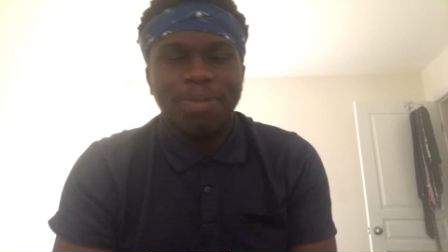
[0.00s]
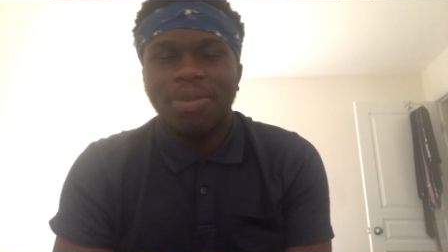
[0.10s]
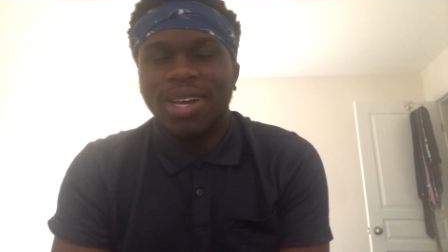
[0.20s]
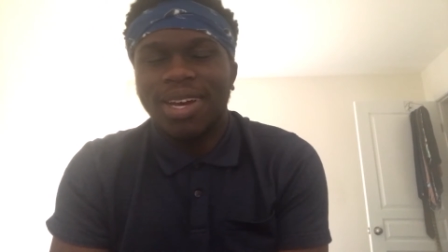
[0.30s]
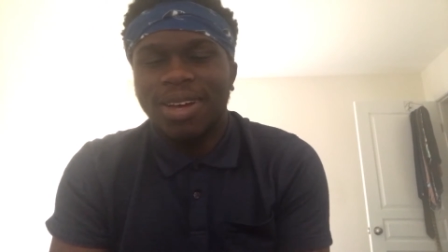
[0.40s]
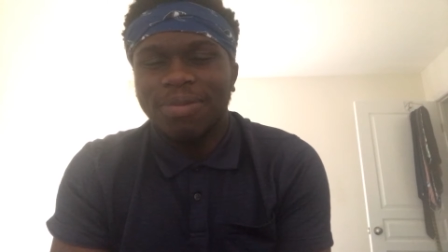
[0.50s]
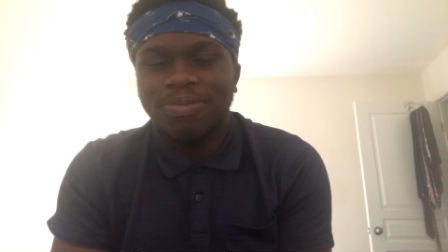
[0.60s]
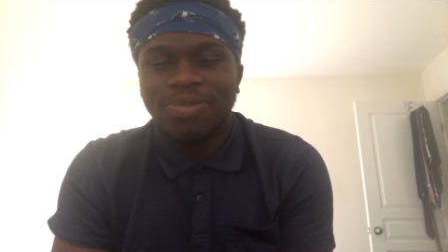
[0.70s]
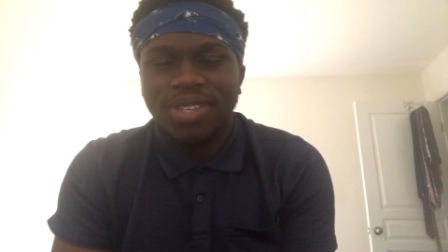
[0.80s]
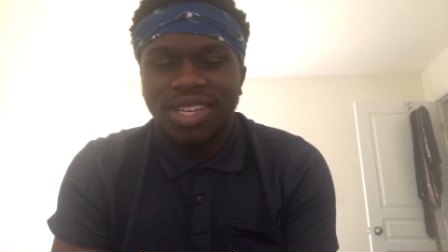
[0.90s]
But
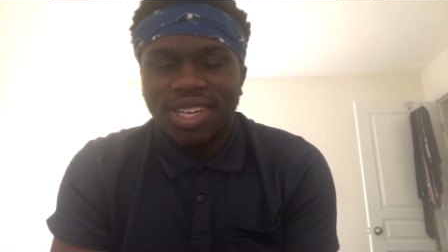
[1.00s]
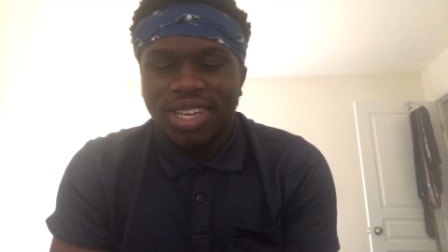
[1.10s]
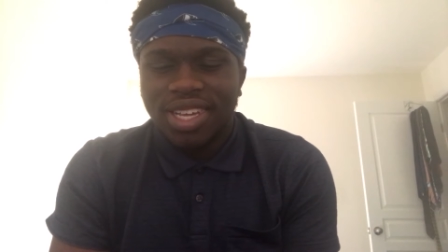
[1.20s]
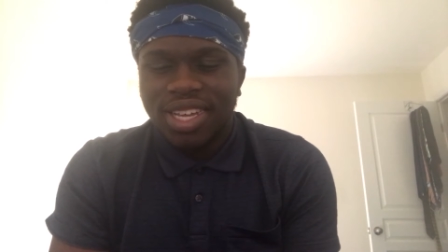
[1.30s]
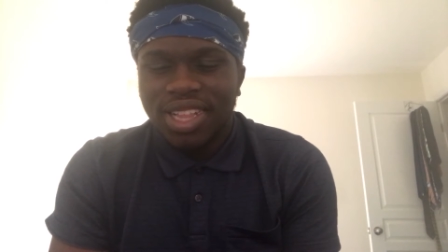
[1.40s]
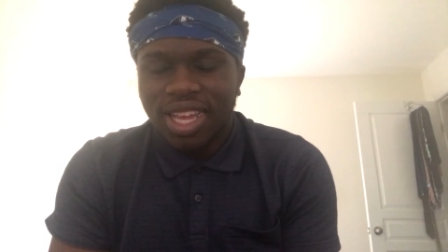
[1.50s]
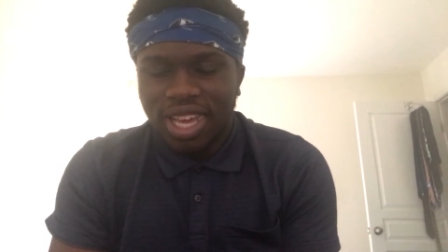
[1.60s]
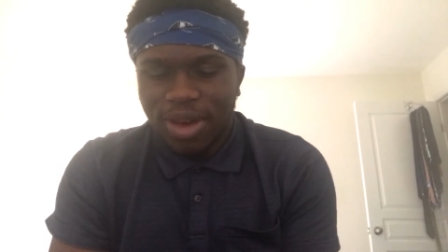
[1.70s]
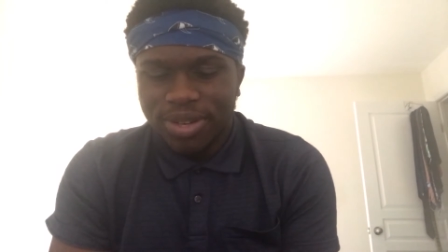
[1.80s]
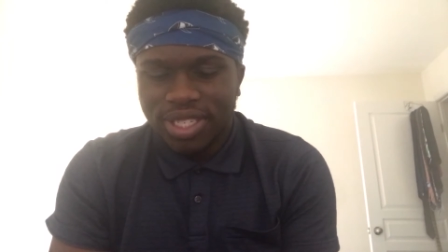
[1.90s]

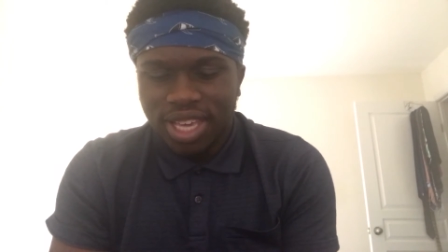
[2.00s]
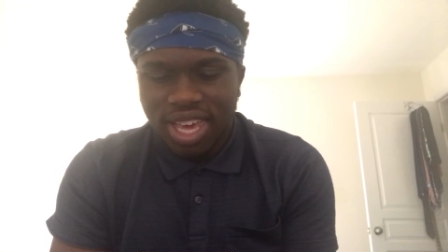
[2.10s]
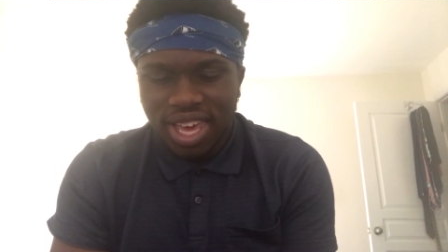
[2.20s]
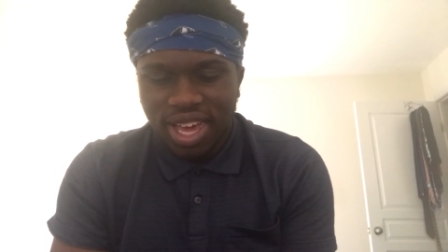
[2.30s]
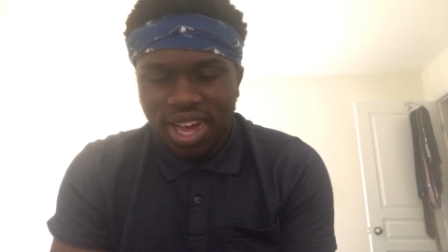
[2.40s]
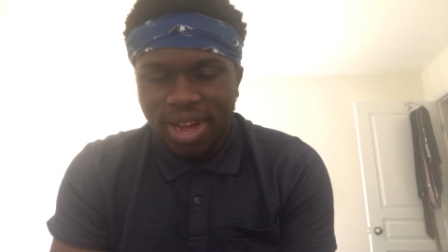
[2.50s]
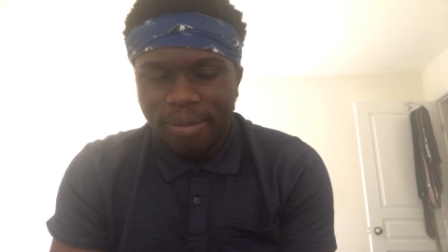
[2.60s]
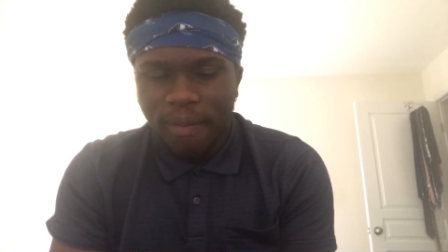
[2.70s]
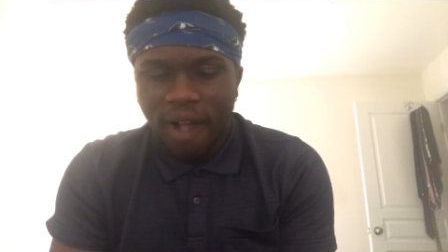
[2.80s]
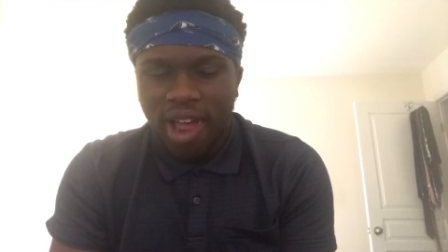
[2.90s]
like I was saying,
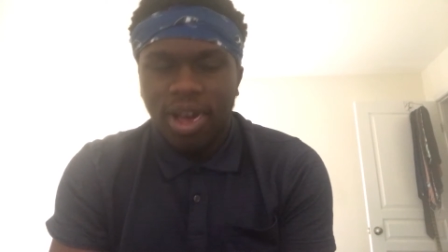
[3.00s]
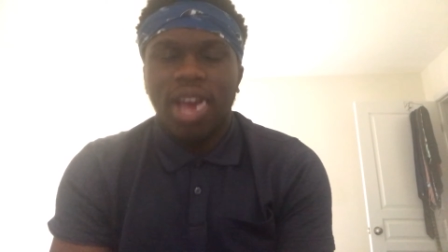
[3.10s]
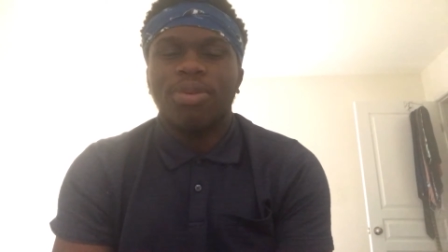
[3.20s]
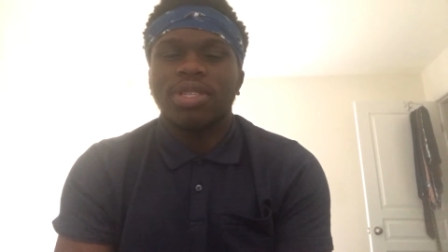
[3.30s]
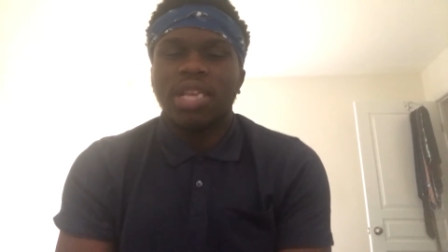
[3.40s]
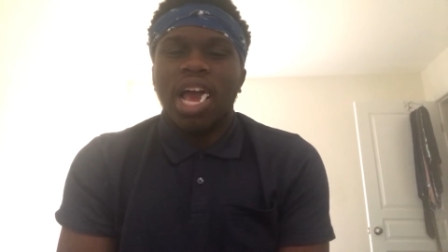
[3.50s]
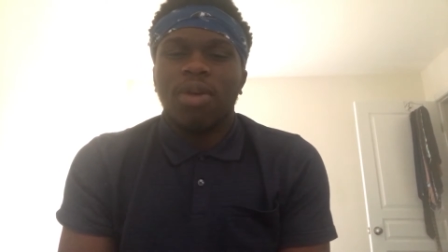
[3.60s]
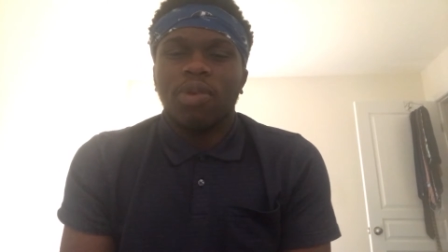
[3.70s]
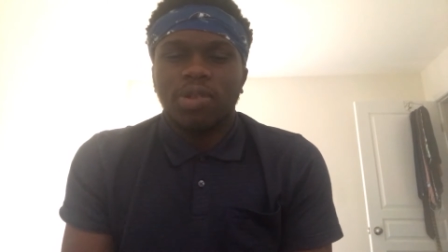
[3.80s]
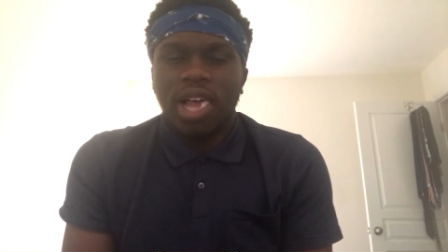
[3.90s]
I
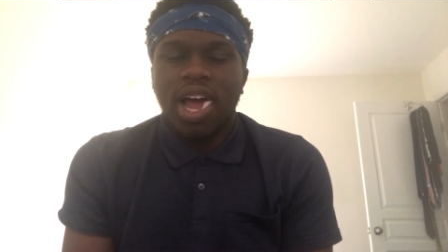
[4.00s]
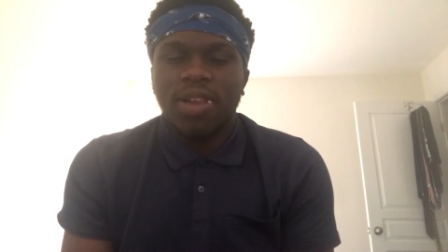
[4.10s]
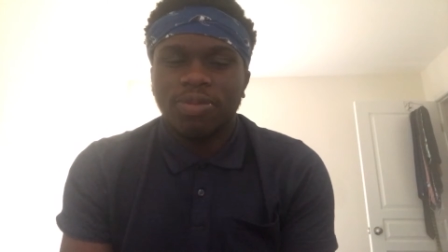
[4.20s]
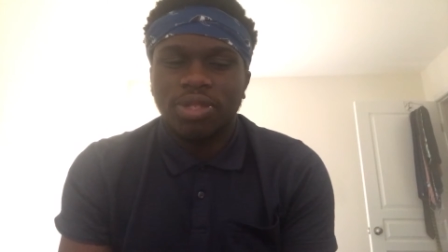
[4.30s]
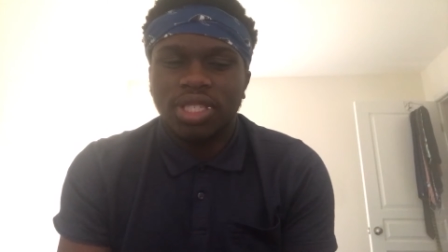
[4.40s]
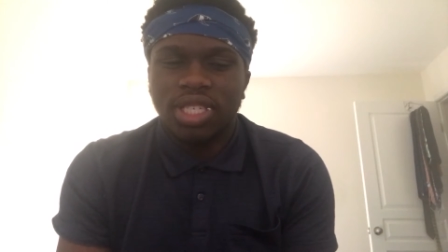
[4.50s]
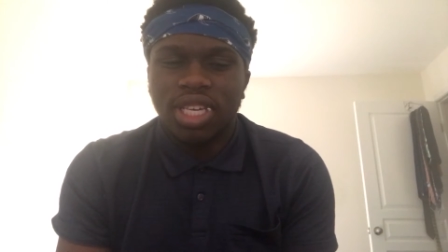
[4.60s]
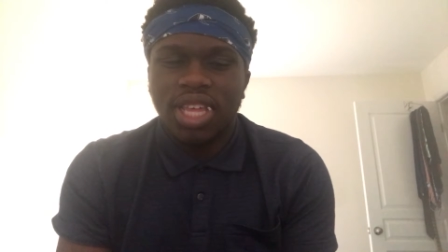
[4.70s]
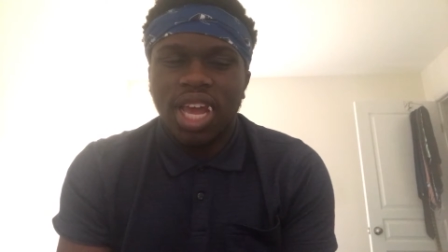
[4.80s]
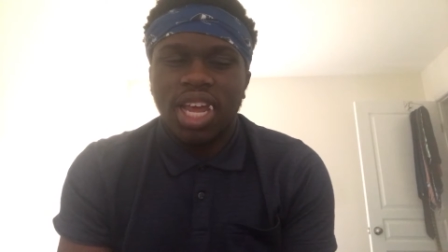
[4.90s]
would not
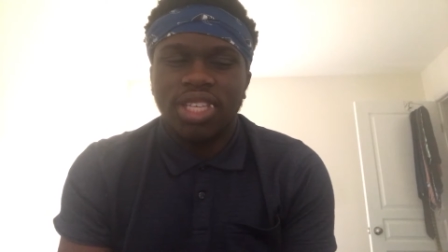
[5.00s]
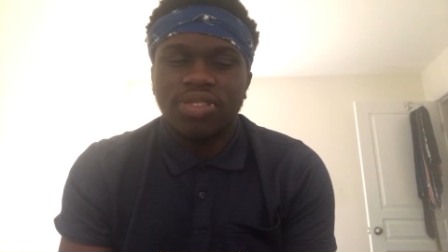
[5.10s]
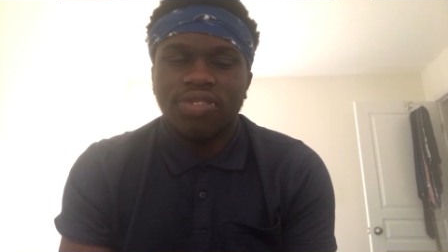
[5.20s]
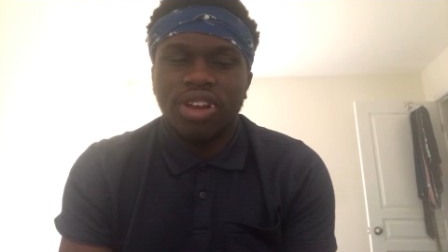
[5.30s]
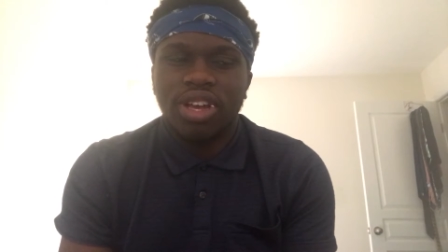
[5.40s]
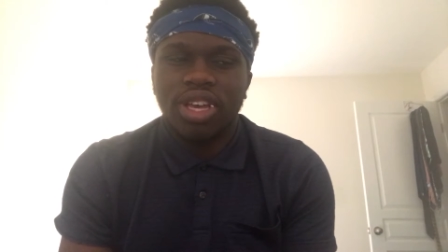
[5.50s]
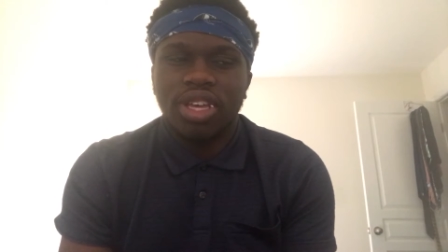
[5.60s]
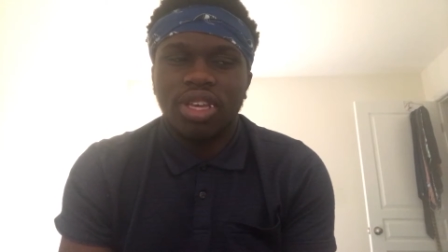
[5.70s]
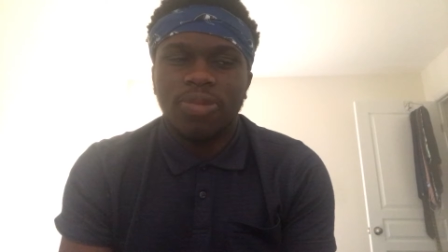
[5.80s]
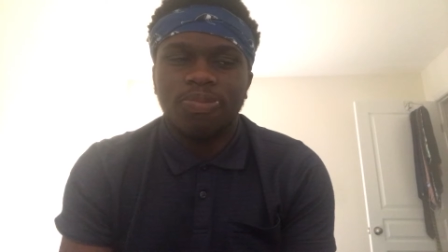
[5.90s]
see that as a
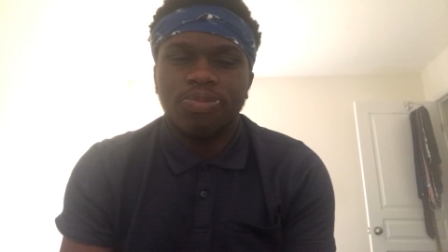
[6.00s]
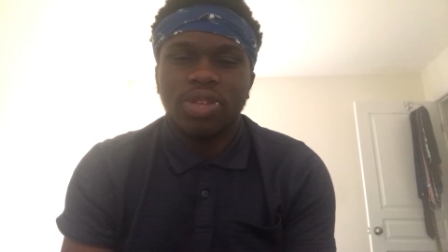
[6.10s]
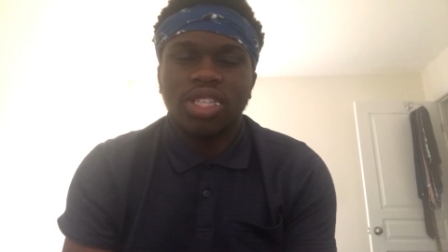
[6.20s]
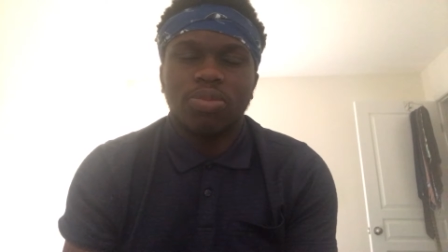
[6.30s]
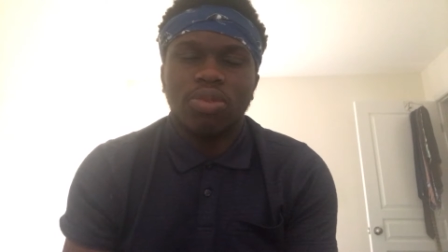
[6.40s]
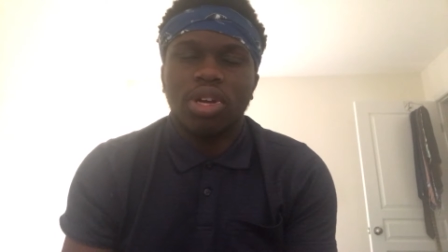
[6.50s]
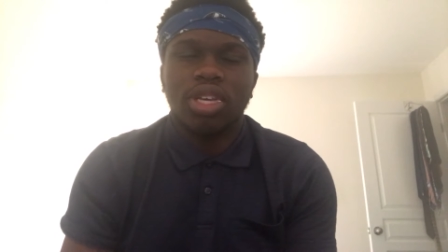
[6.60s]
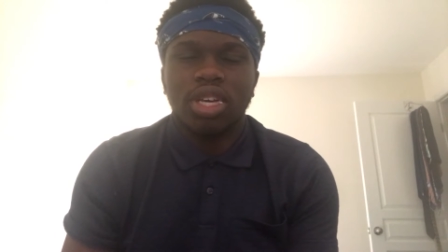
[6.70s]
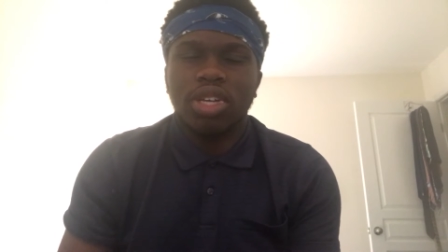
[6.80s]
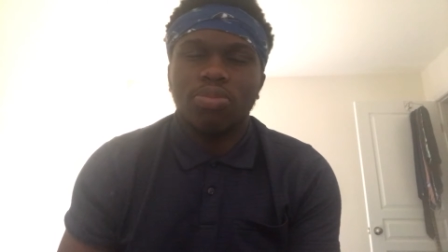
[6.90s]

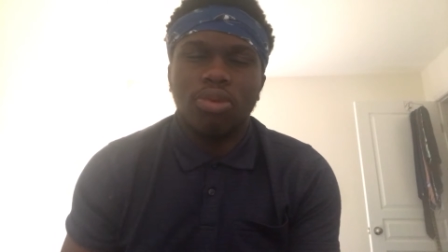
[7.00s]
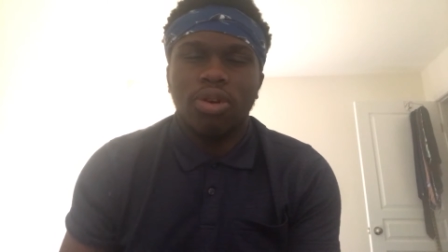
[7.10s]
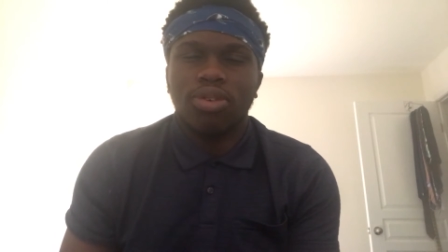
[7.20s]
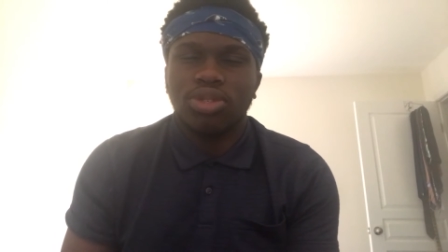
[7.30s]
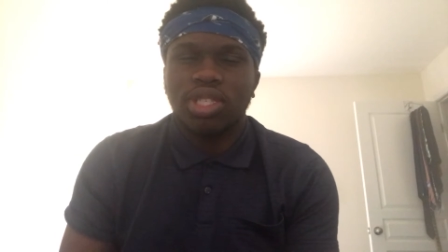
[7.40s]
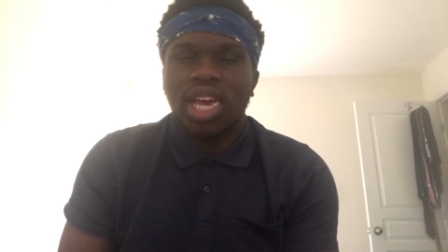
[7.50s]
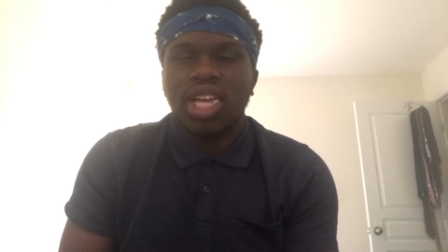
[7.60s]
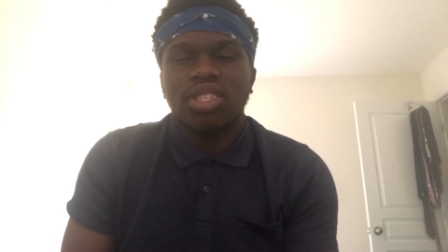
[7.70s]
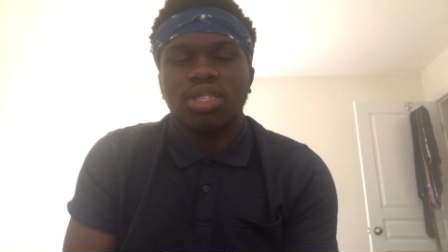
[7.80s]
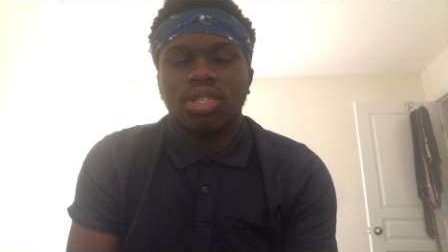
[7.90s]
good moral
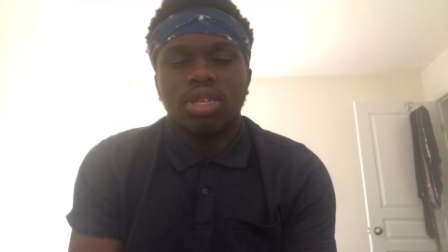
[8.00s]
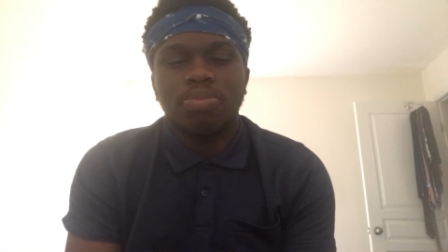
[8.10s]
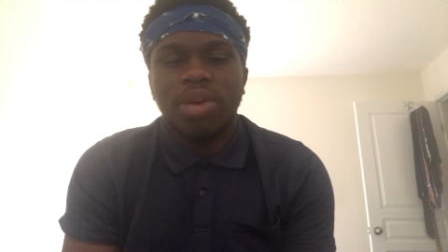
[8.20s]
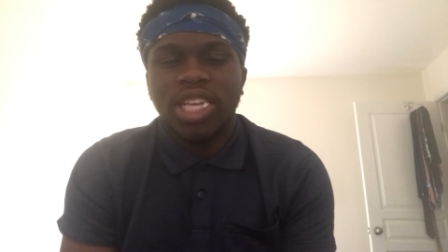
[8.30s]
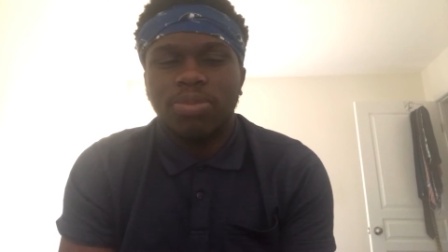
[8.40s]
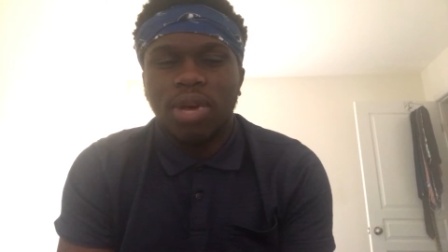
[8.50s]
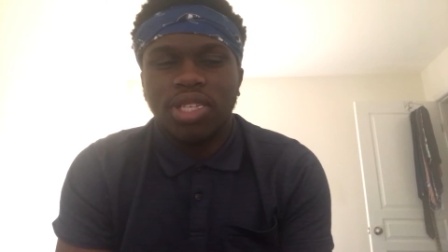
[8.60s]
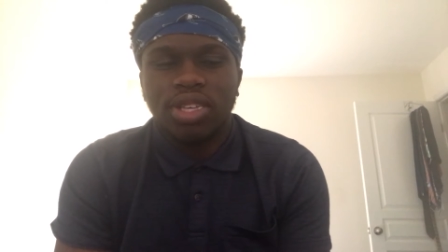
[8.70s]
stance to base